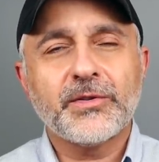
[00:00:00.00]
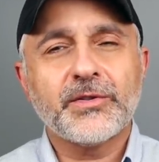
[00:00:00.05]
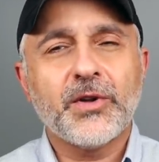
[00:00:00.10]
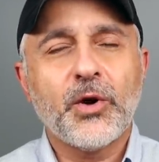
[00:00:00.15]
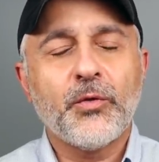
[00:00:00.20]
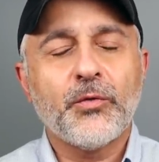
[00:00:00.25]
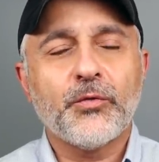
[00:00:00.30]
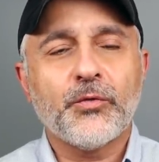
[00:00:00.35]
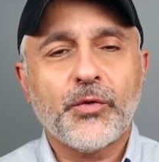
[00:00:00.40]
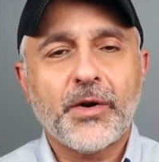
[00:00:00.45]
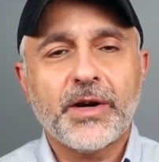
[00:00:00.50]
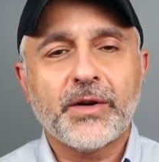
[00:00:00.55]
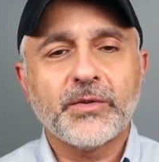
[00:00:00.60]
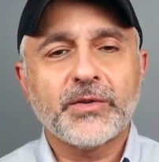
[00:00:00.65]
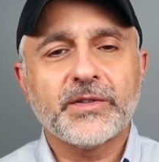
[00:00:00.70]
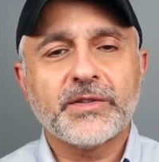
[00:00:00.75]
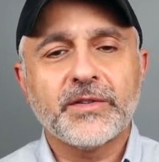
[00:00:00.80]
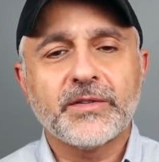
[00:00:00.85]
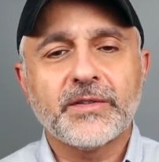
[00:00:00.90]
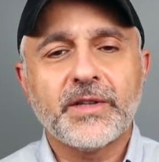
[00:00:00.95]
so
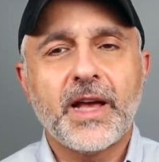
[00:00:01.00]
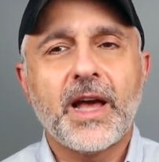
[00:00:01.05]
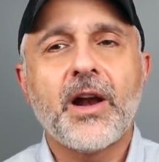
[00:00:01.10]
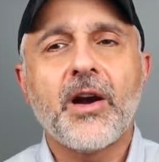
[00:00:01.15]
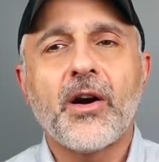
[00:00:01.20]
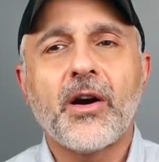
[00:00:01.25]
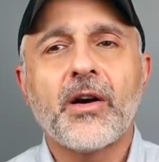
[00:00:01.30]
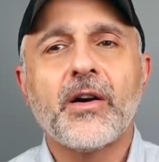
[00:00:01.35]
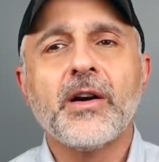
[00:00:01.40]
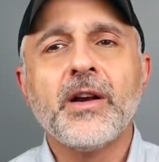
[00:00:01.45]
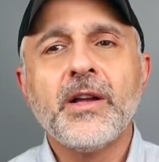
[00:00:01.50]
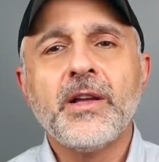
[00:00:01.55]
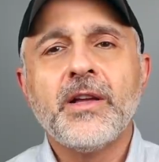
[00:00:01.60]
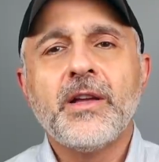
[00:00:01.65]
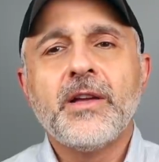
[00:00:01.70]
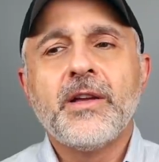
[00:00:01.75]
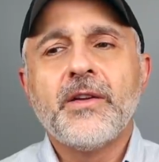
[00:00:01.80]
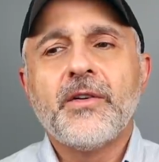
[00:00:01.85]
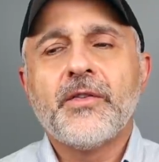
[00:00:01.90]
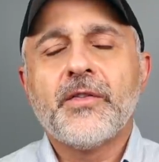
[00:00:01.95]
fragrances that are
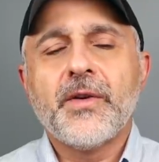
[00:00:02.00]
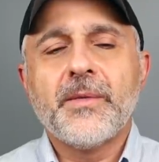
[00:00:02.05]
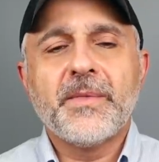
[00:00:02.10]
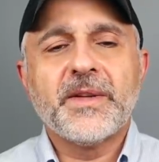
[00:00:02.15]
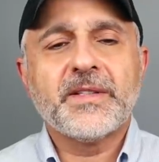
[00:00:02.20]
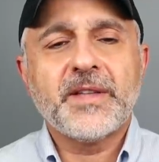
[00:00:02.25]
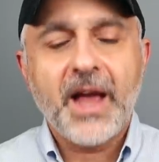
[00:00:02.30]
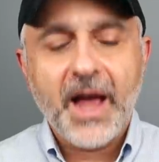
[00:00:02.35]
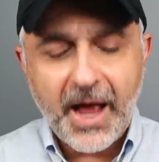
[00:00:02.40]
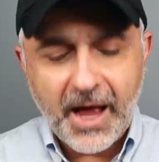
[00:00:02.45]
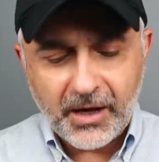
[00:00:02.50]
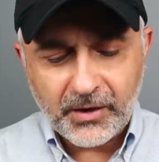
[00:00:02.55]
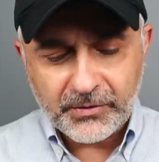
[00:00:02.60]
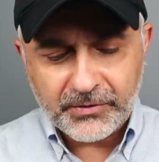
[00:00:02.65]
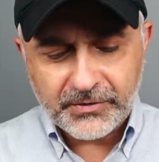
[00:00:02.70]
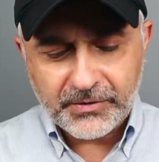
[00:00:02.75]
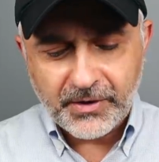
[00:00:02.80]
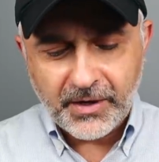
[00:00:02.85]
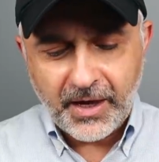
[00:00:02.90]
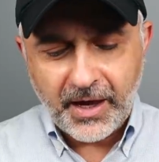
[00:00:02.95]
from this
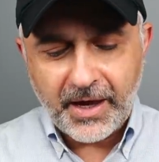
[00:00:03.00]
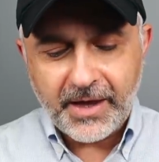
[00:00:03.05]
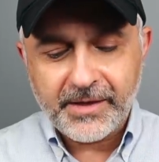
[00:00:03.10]
house,